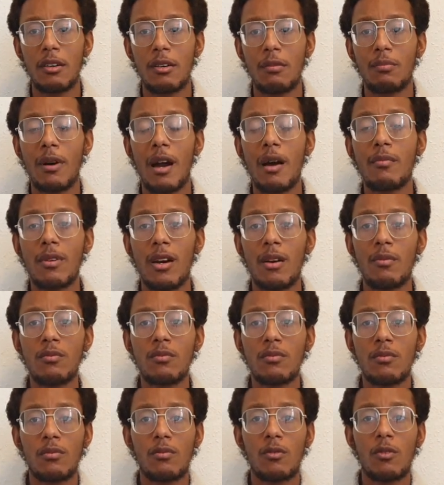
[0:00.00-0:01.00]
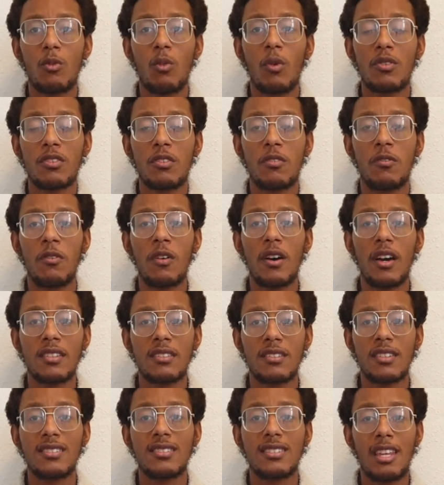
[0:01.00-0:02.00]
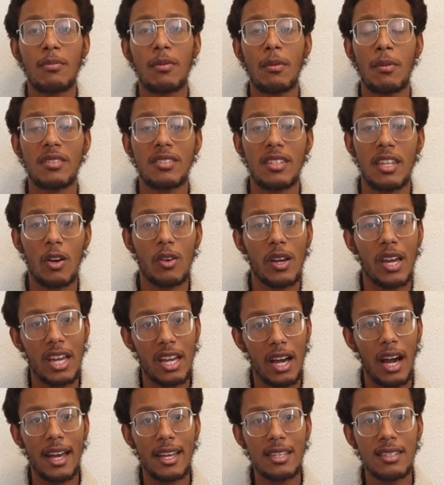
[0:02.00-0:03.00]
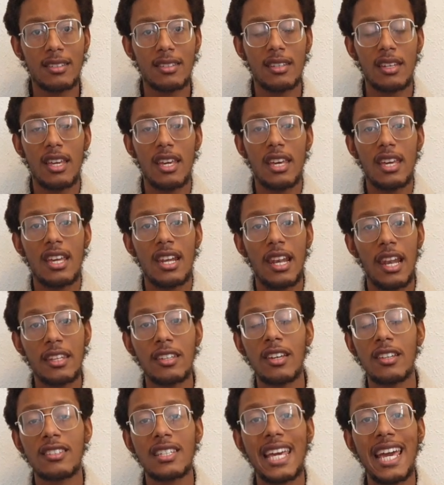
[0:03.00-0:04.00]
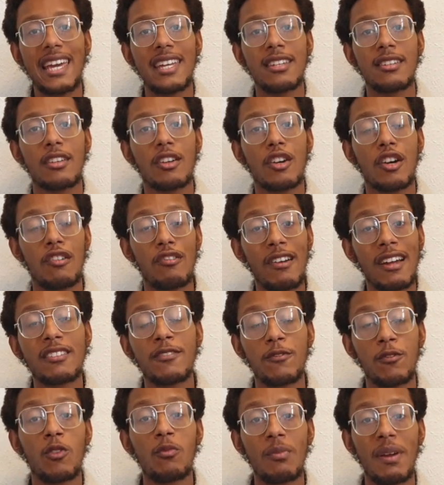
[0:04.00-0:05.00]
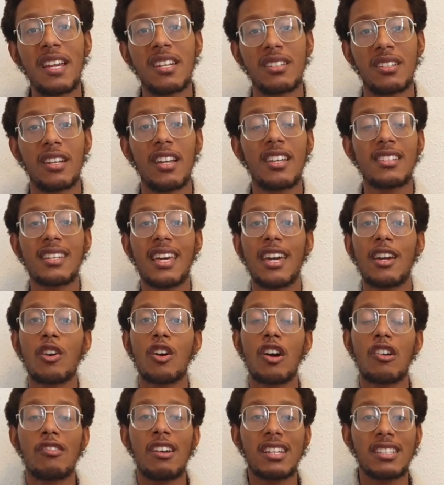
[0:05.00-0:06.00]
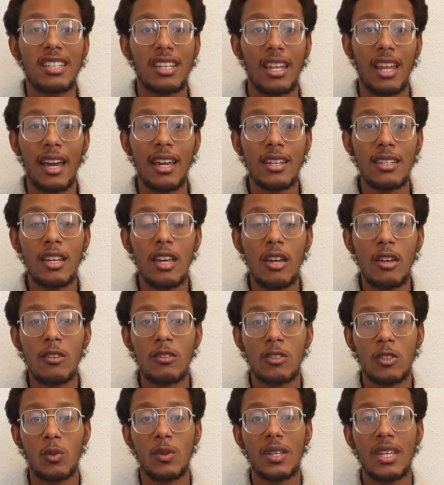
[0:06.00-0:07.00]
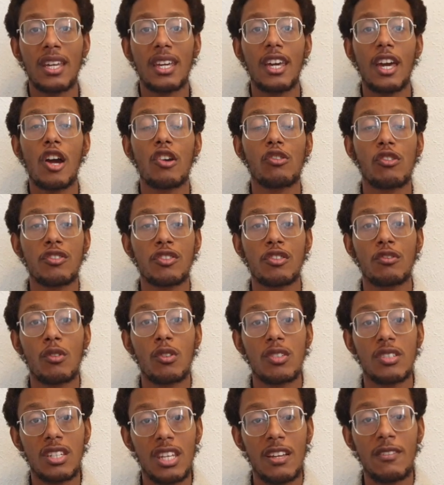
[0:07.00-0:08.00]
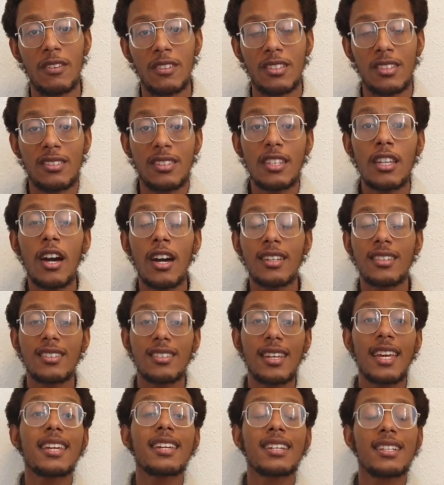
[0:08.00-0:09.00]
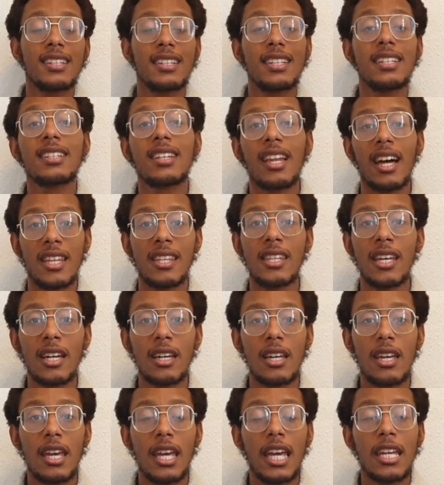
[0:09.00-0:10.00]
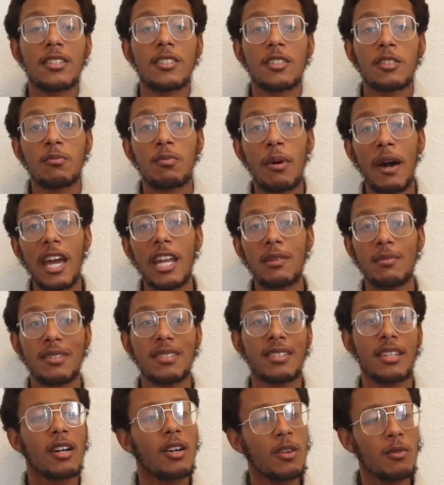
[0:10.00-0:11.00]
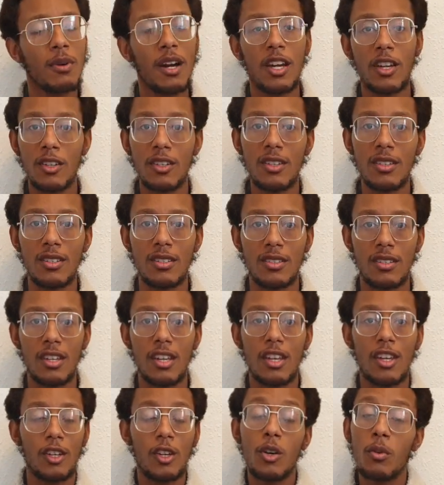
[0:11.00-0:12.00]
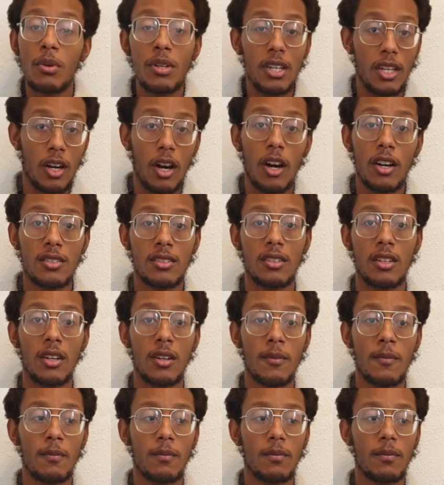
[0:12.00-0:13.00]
My mum was the first to step up and say, okay, guys, let us get in correct formation. Let's get in correct line so we can get across the road safely. To see her take lead like that inspired me. It's like, oh my goodness, nobody asked her.